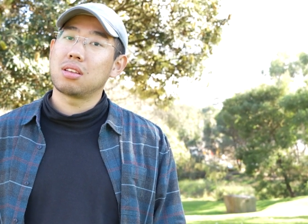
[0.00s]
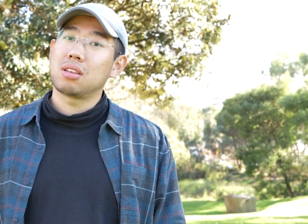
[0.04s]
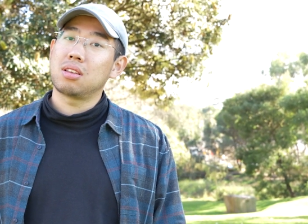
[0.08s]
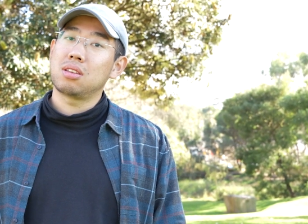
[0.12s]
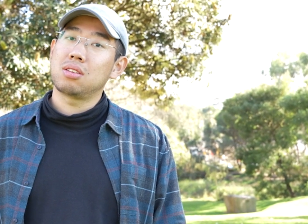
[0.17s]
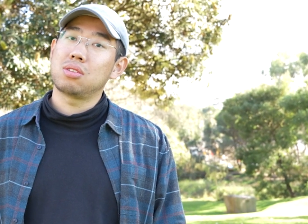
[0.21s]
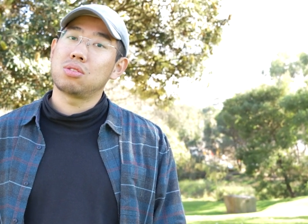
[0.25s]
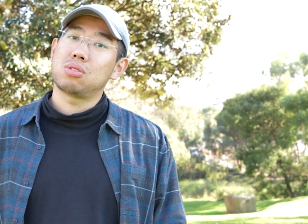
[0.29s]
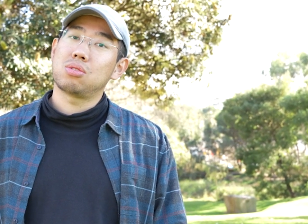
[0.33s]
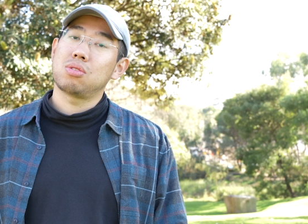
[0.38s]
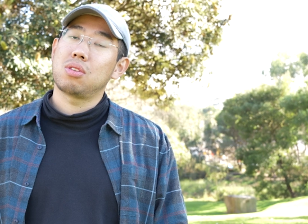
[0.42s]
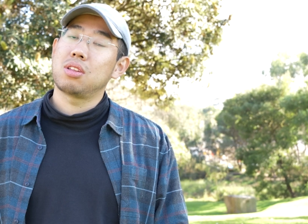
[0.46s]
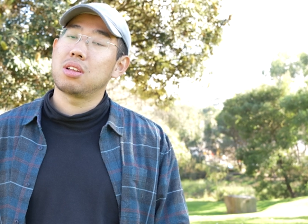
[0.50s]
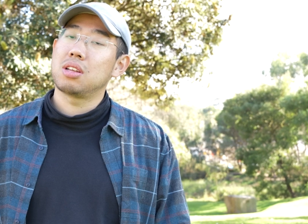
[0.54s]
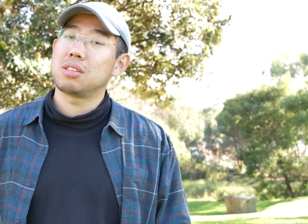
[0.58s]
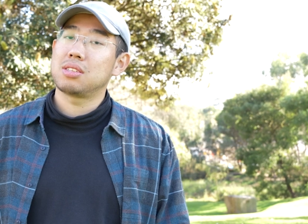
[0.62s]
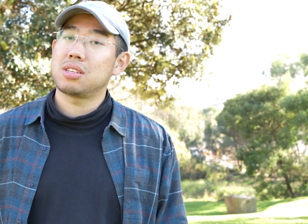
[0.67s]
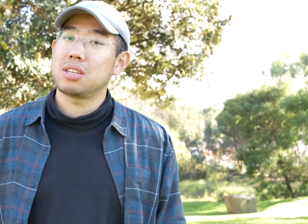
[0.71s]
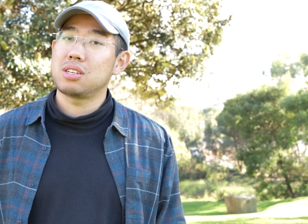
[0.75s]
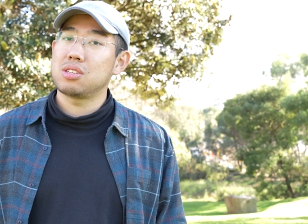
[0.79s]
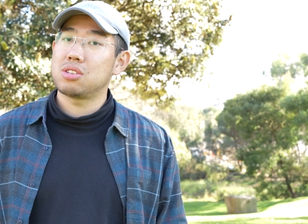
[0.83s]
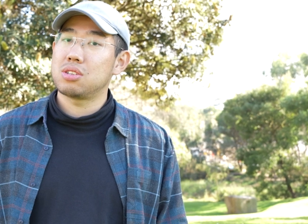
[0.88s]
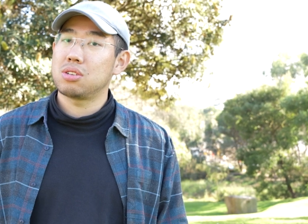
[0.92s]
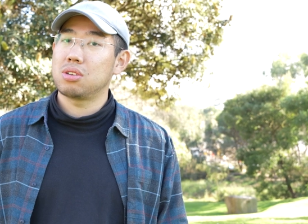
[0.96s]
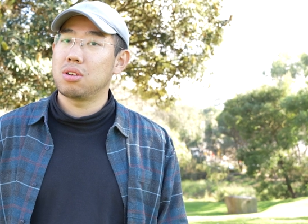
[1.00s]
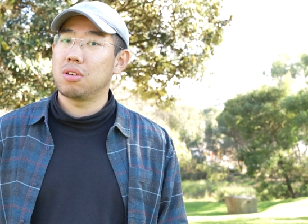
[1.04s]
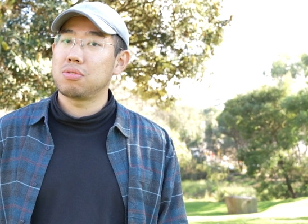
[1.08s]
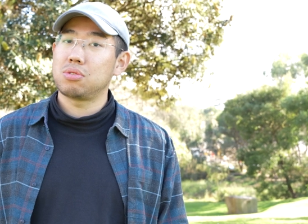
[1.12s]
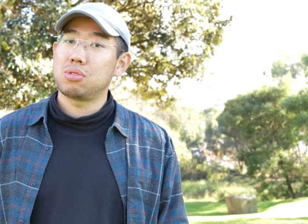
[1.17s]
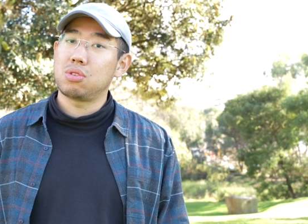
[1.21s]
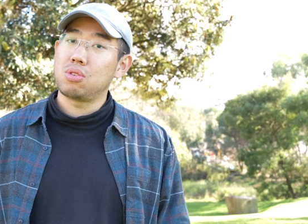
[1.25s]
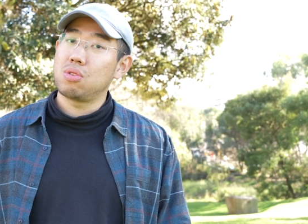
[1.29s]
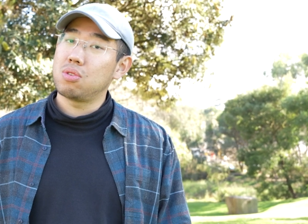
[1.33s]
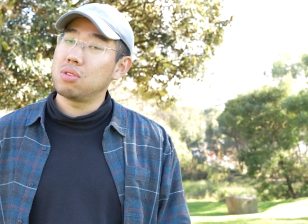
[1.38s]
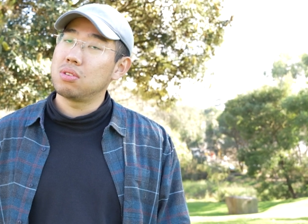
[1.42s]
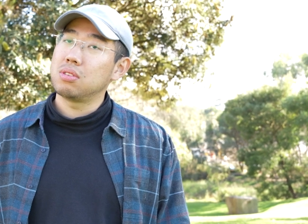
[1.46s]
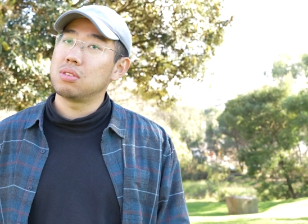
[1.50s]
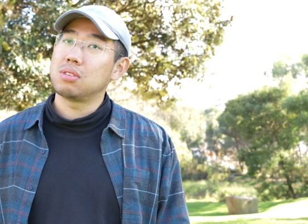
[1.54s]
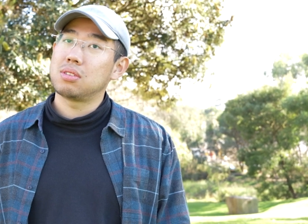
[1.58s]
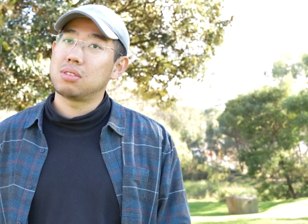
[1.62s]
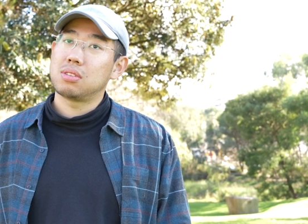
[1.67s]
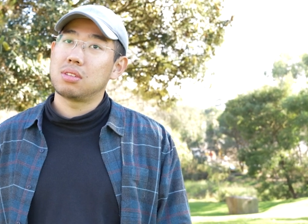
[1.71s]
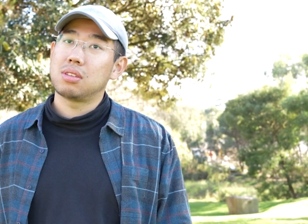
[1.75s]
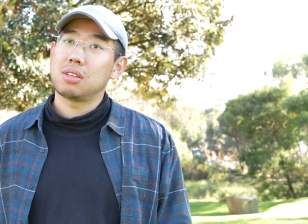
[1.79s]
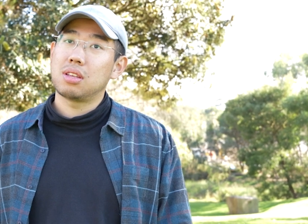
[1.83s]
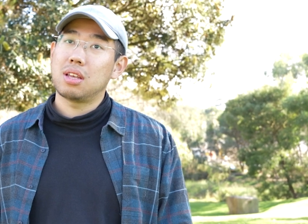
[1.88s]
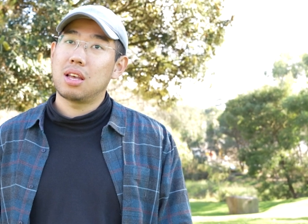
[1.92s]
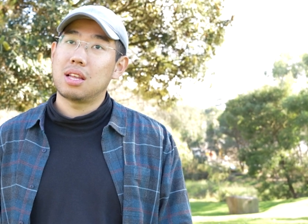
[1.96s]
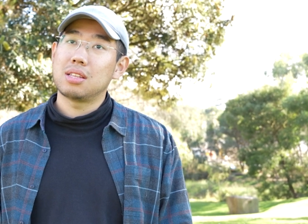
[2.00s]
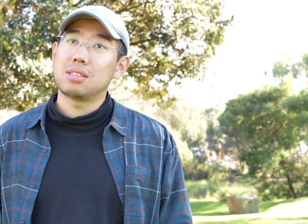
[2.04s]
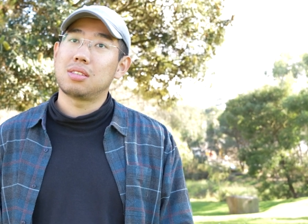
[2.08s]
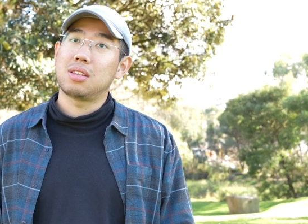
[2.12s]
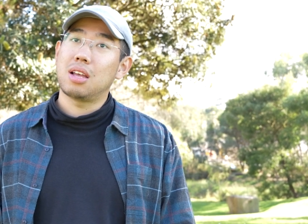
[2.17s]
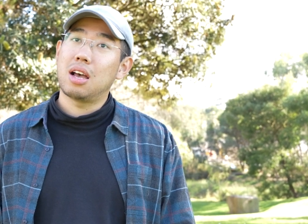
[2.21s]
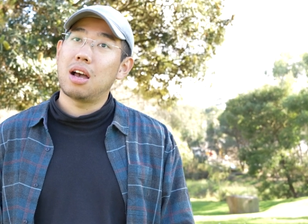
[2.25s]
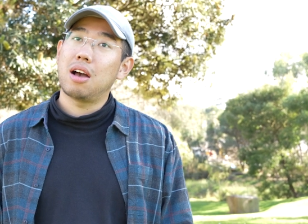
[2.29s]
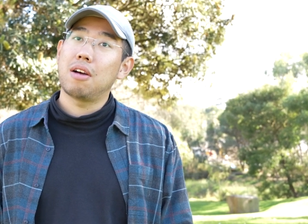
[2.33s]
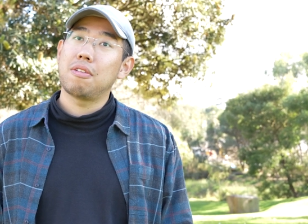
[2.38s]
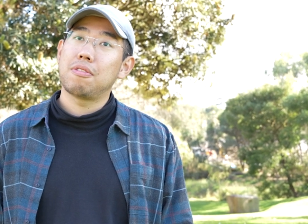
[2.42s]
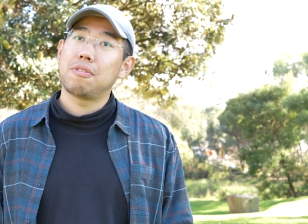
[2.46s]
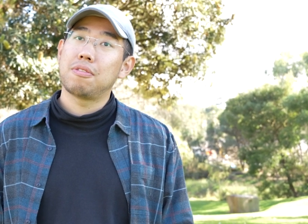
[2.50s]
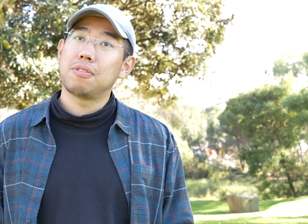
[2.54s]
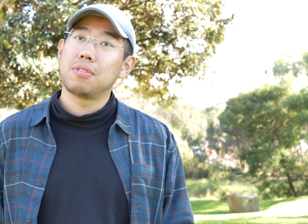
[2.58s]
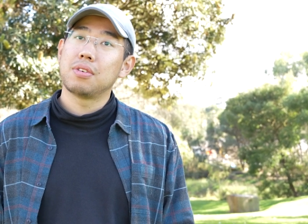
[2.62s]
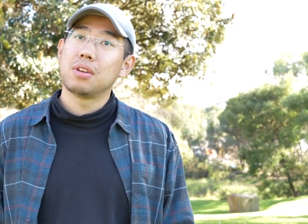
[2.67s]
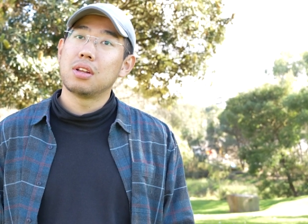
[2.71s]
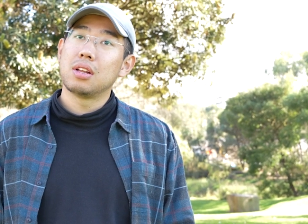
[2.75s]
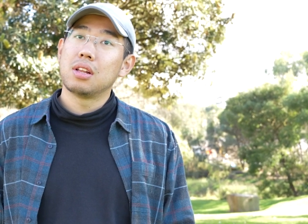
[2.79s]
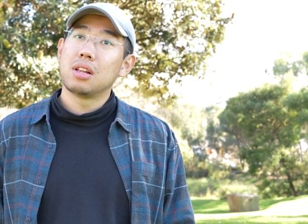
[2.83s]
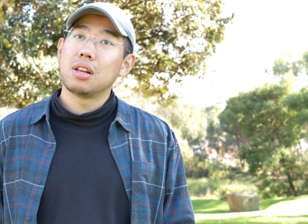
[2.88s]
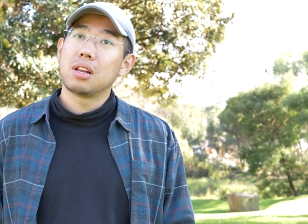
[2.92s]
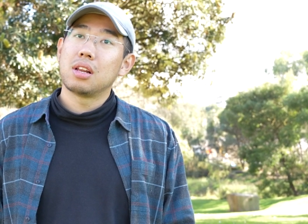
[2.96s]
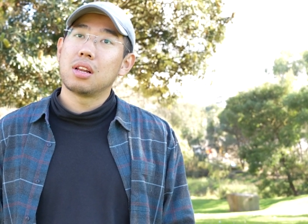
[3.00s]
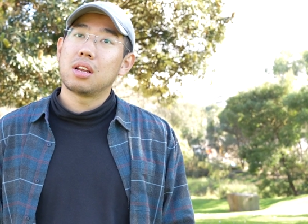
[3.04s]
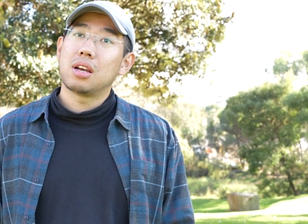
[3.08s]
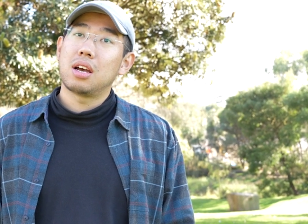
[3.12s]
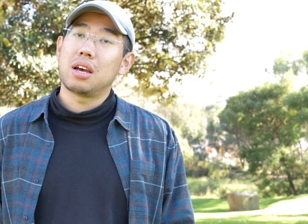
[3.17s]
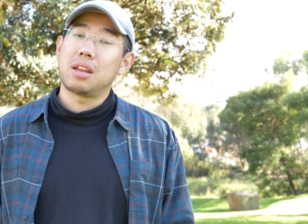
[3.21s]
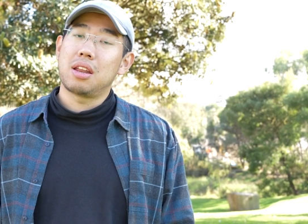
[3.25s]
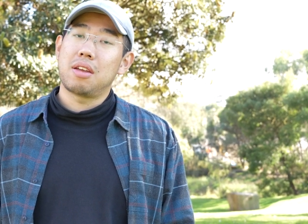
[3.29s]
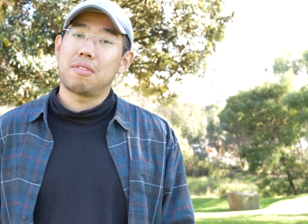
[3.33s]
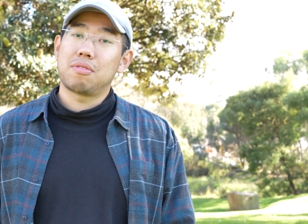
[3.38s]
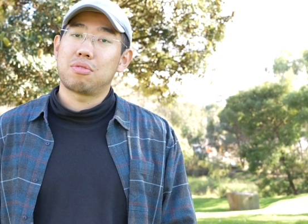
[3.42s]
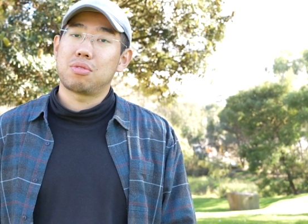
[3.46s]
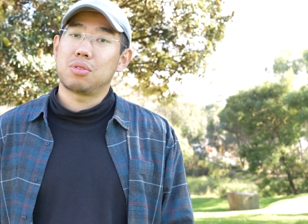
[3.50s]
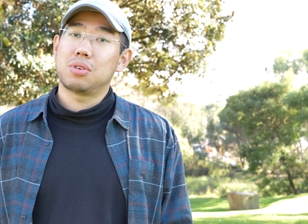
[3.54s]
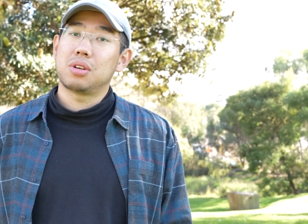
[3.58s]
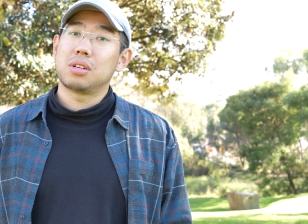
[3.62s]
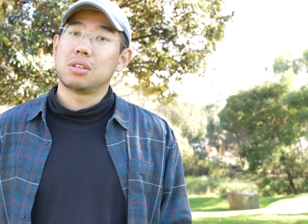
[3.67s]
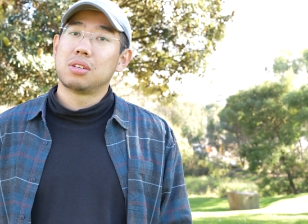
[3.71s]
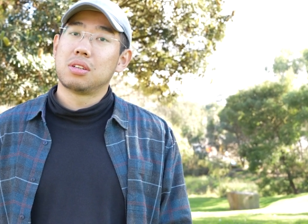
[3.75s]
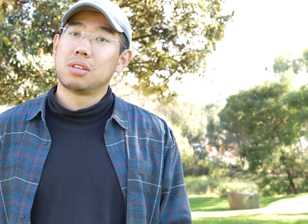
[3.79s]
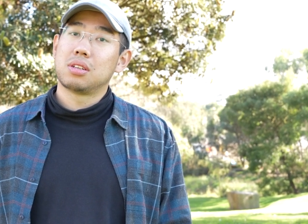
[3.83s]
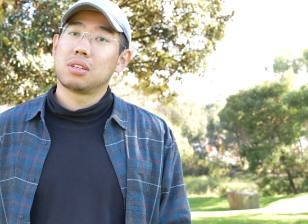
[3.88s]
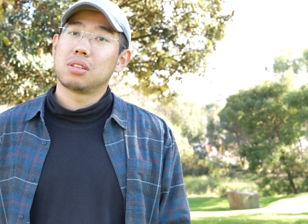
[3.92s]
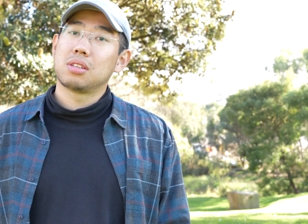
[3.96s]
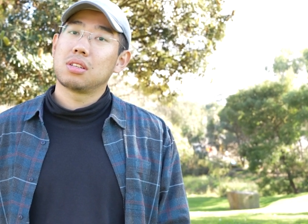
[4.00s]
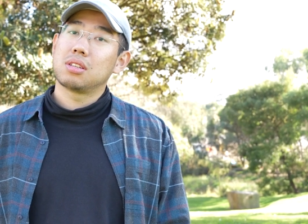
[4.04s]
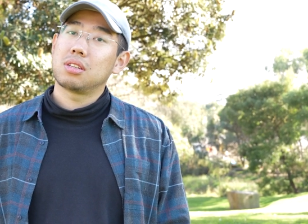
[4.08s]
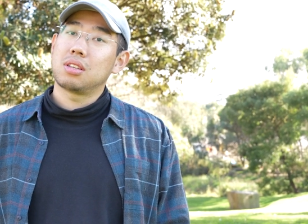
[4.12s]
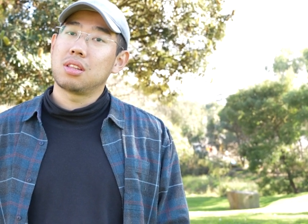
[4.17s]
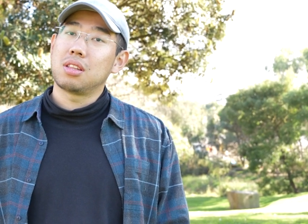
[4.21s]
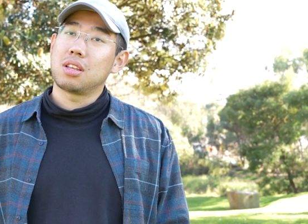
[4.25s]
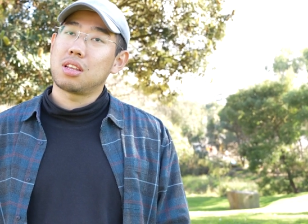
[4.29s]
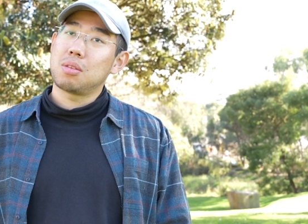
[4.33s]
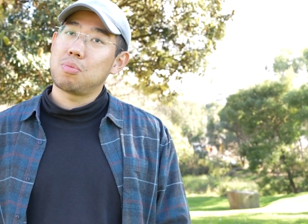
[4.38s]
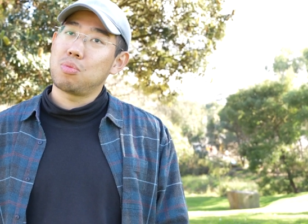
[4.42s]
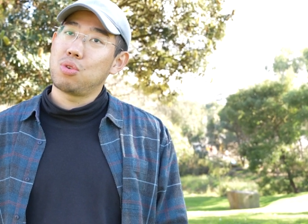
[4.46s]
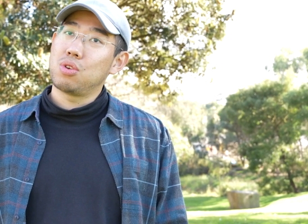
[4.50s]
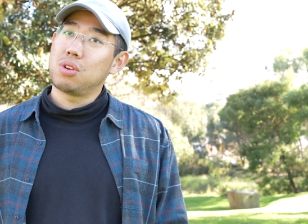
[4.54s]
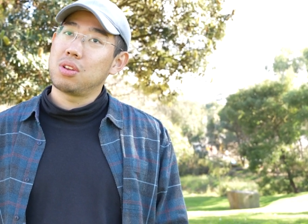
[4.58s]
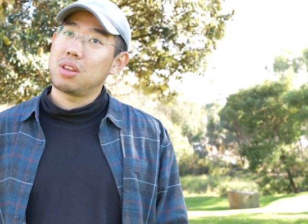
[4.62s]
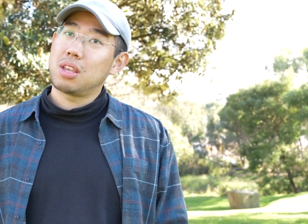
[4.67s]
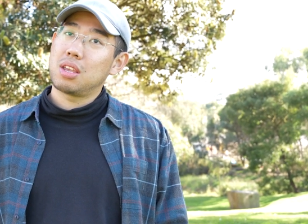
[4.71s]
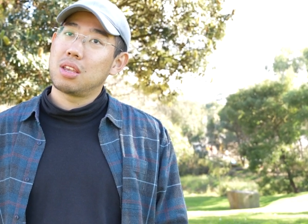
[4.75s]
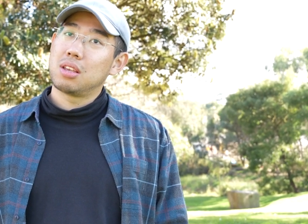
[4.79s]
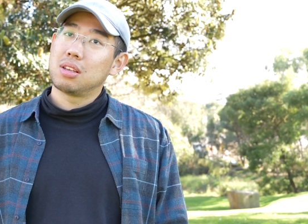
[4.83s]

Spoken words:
into the attention of students and staff and everyone in the community.